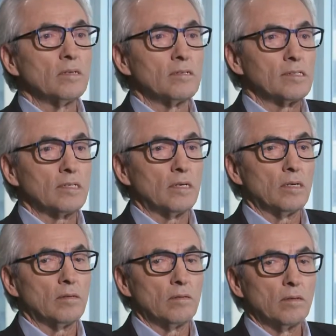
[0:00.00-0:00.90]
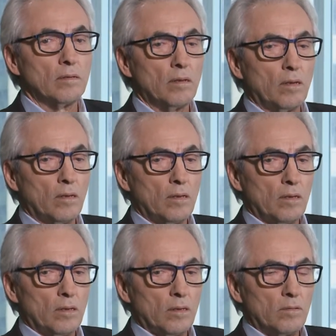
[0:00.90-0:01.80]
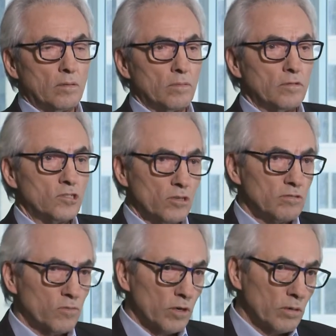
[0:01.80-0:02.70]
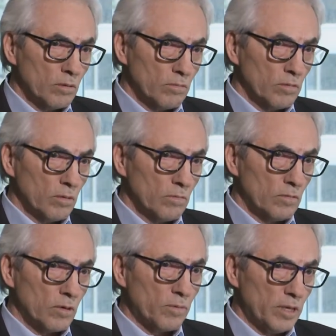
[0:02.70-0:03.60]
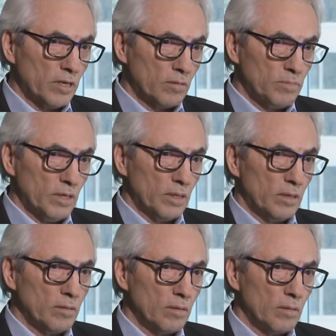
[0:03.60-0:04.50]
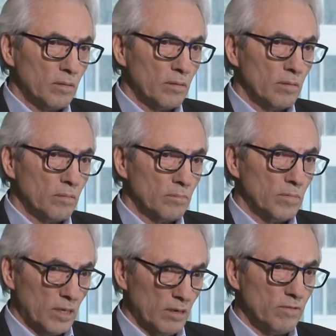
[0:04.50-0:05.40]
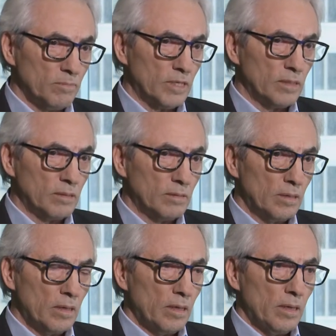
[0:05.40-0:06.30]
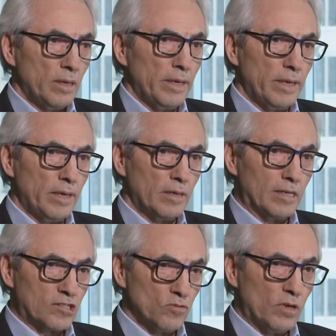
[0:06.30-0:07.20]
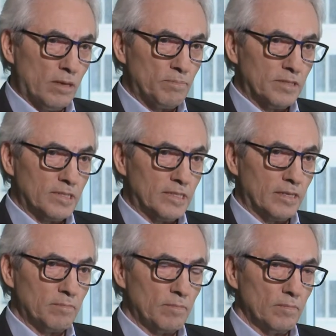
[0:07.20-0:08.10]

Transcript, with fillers: is, uh, reserves were, were created by, by government. And it so happens that